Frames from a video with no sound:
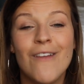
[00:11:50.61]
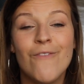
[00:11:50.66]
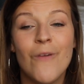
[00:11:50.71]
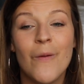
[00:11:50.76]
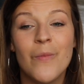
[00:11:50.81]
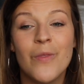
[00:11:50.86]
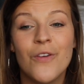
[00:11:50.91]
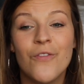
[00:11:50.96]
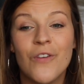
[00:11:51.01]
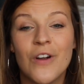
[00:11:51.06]

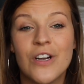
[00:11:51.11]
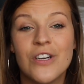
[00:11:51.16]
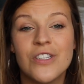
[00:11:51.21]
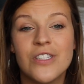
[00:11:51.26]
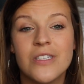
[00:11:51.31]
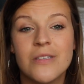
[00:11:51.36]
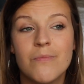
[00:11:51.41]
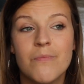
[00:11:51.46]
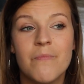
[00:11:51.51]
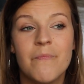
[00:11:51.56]
from the
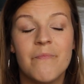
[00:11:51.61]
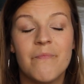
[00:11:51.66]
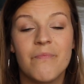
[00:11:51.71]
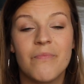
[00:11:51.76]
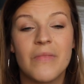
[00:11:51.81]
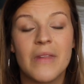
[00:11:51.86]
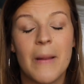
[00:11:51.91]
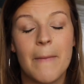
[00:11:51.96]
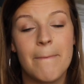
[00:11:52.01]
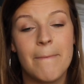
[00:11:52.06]
first
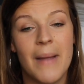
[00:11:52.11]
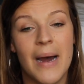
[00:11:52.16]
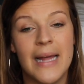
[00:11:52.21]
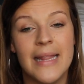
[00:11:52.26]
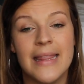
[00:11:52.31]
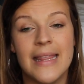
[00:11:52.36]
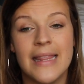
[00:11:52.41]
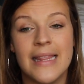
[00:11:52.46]
month.